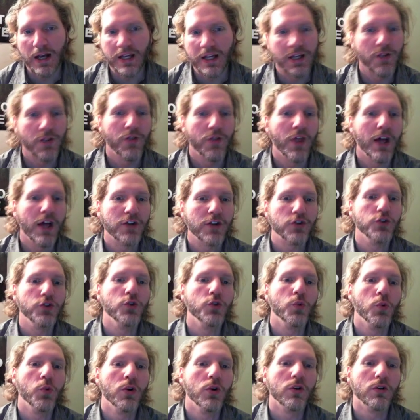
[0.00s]
in that
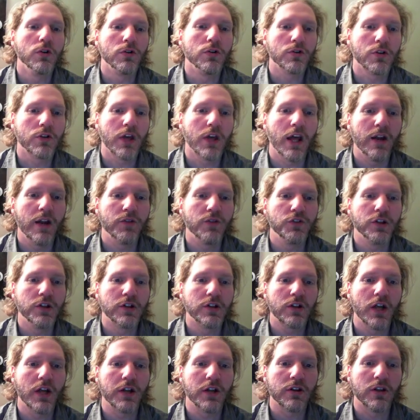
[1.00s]
you will kind of
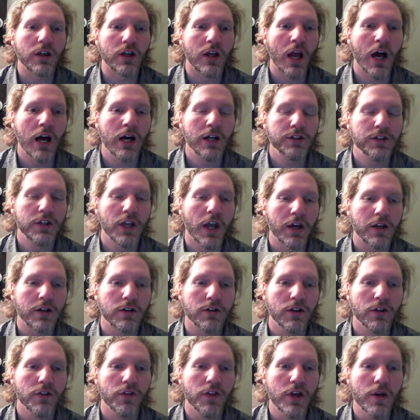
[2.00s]
discuss the
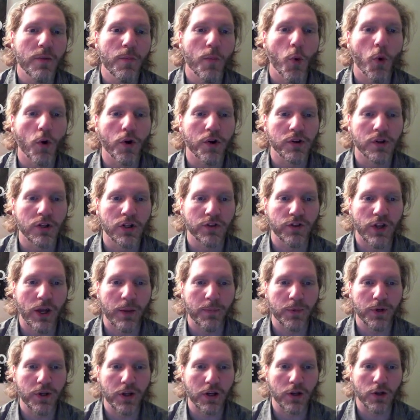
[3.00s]
context and the importance of
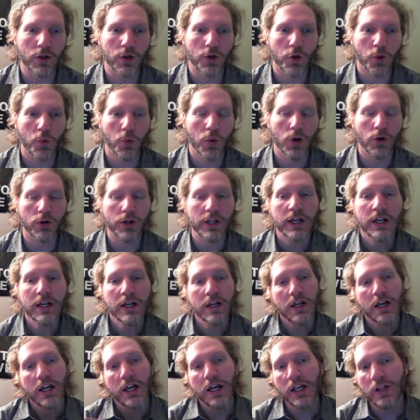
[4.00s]
that particular quote.
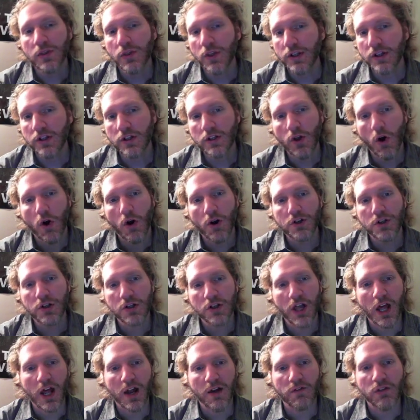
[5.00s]
And this is all
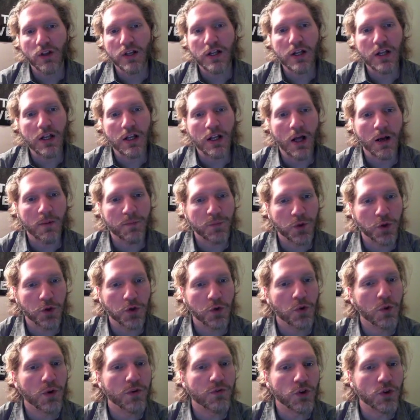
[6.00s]
just kind of leading up
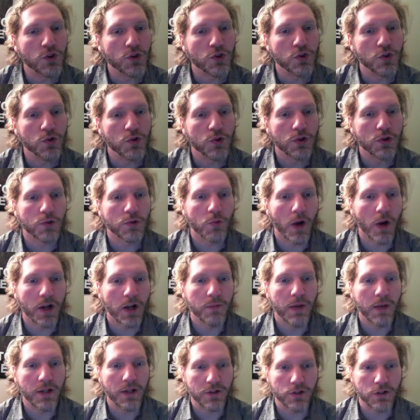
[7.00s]
to, if you choose to write
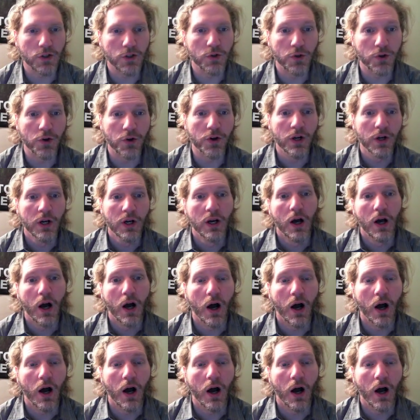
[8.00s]
about Stoner